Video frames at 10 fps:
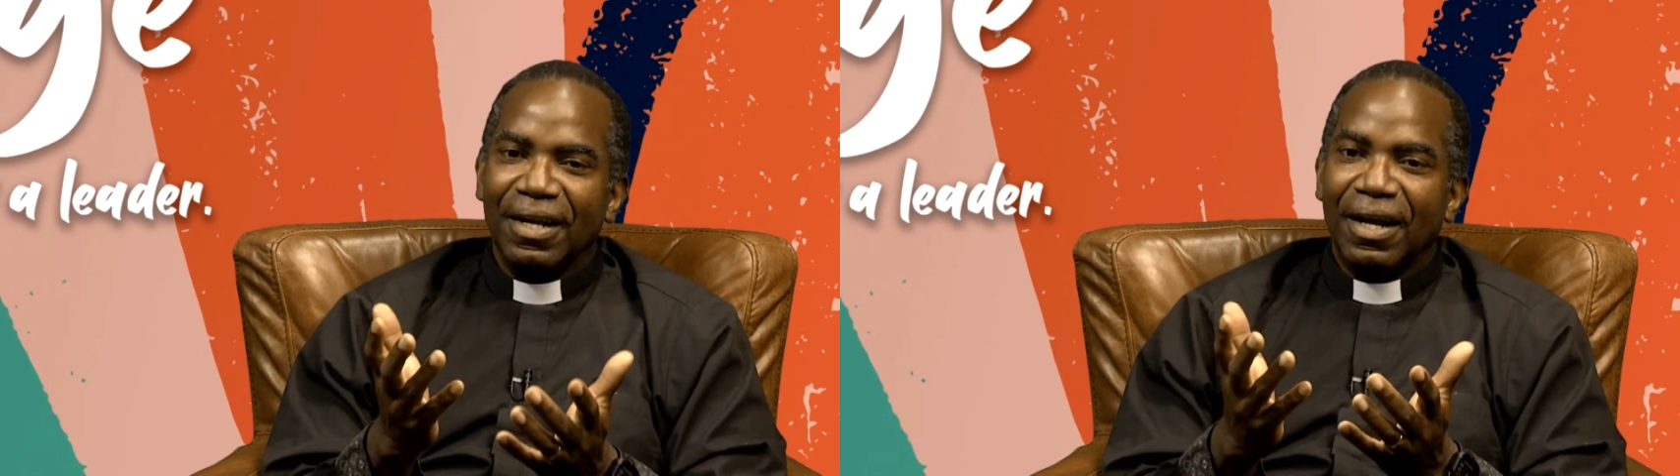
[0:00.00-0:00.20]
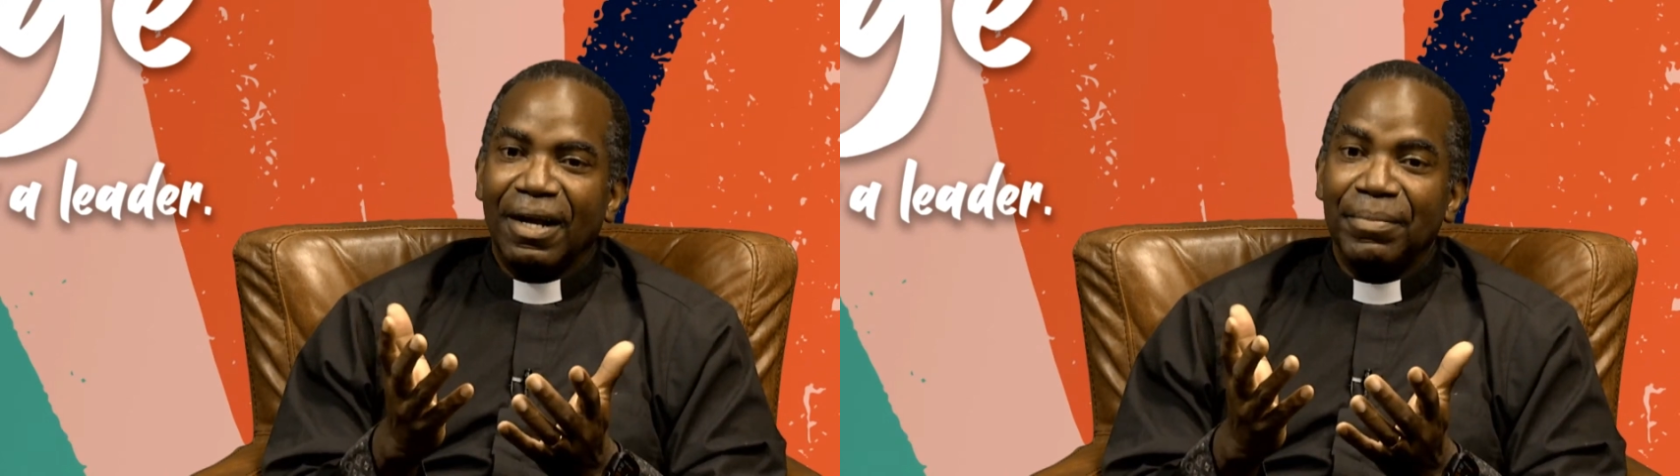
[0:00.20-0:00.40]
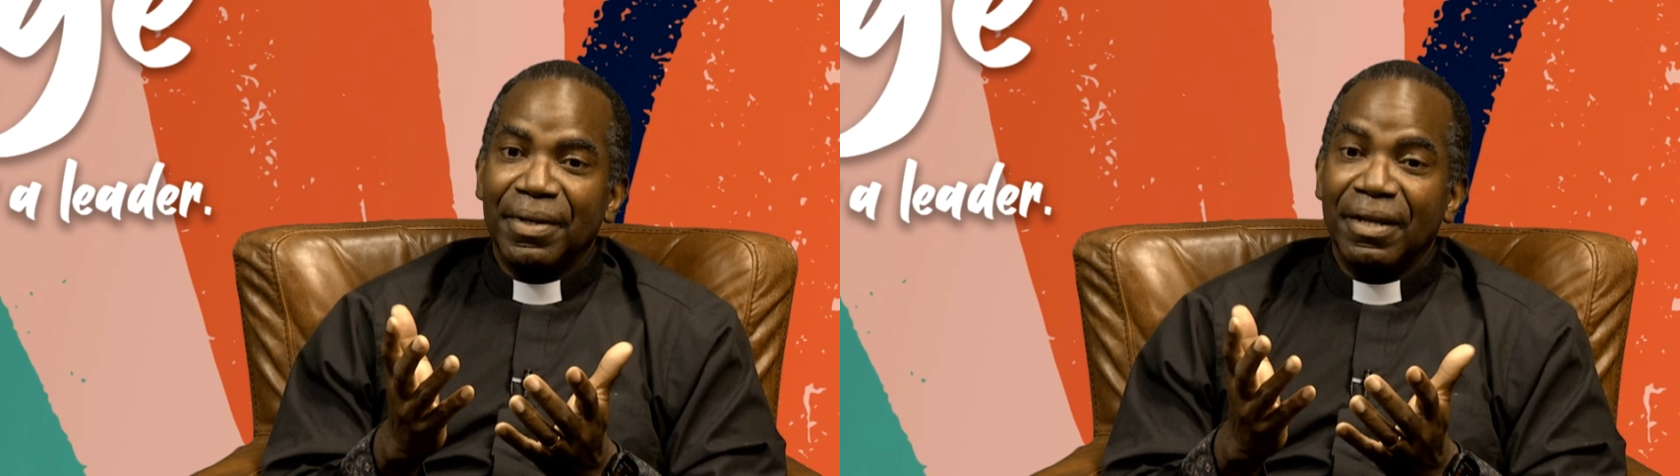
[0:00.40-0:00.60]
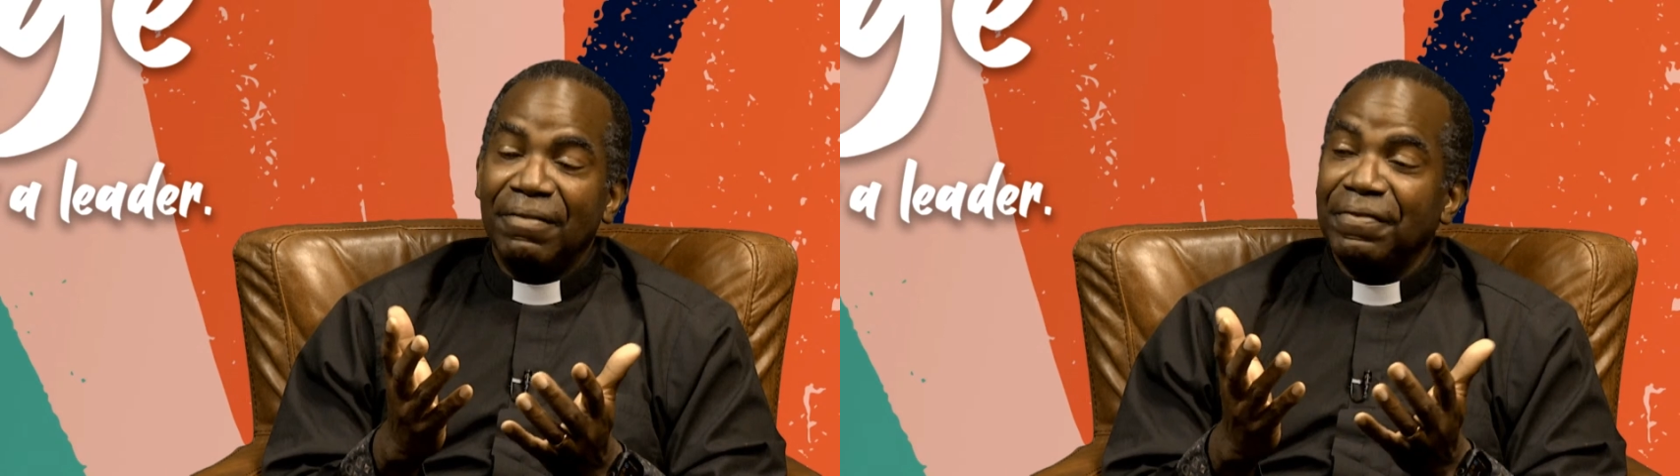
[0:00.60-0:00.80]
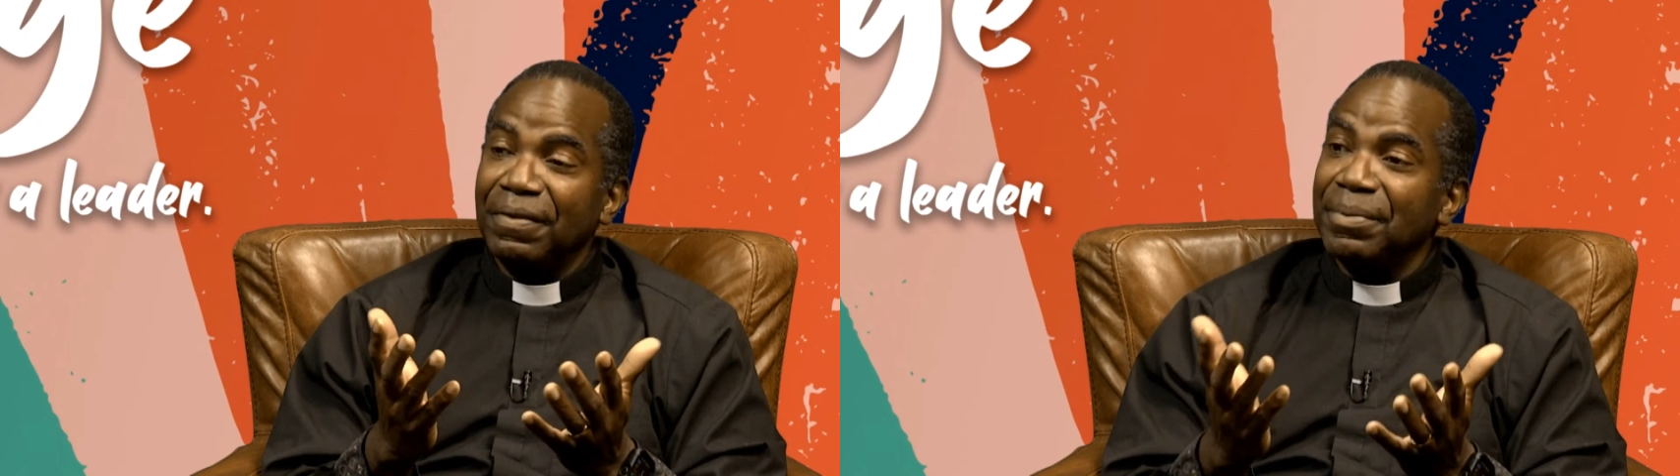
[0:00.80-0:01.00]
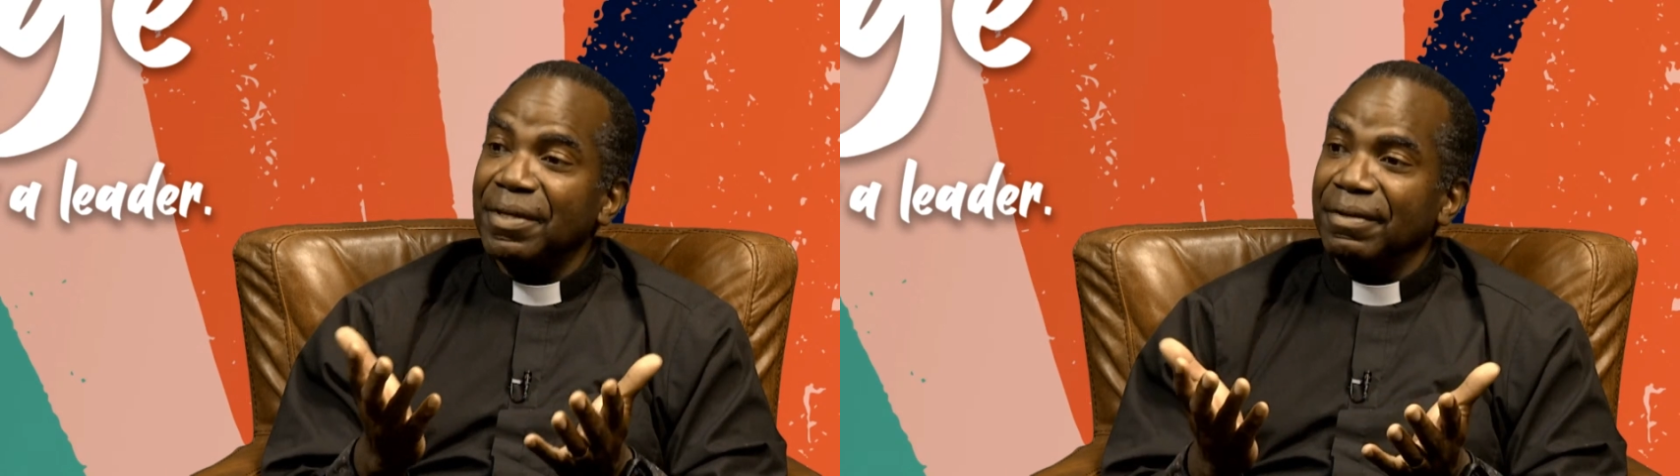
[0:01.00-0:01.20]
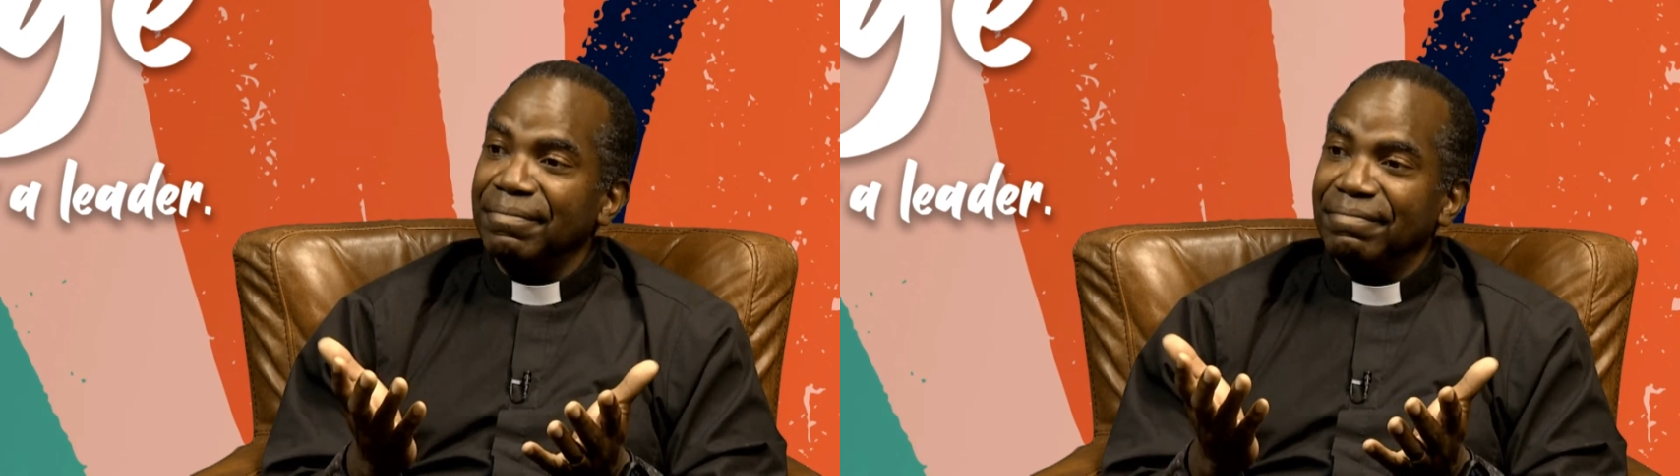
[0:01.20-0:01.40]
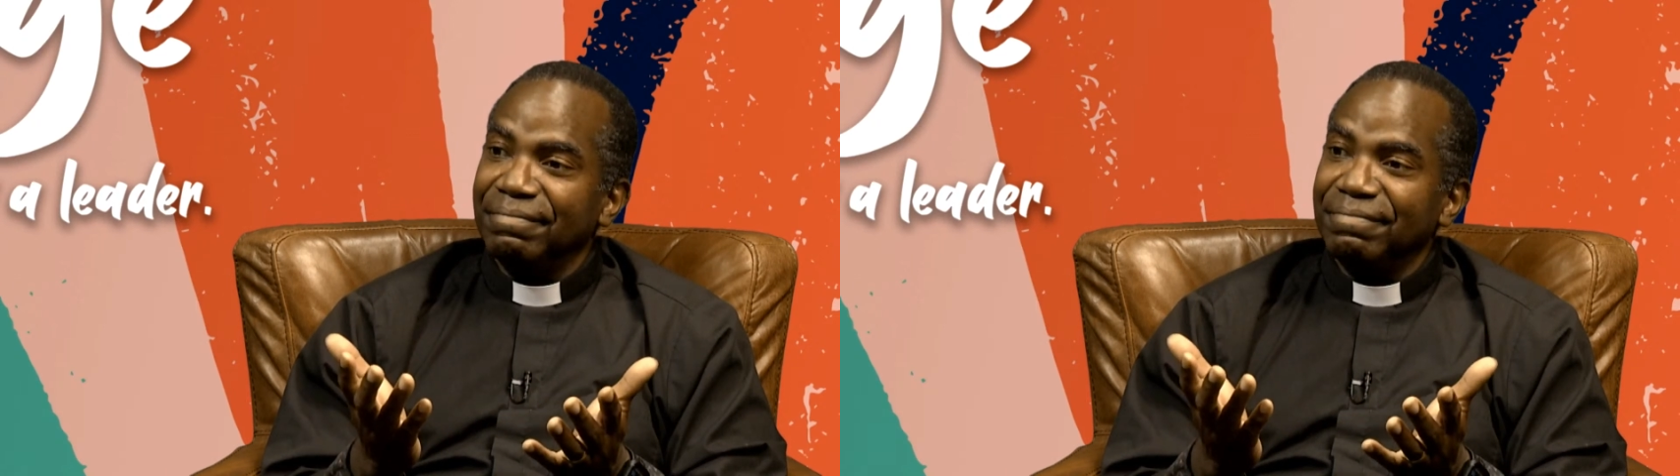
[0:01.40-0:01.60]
I'm an amphibian.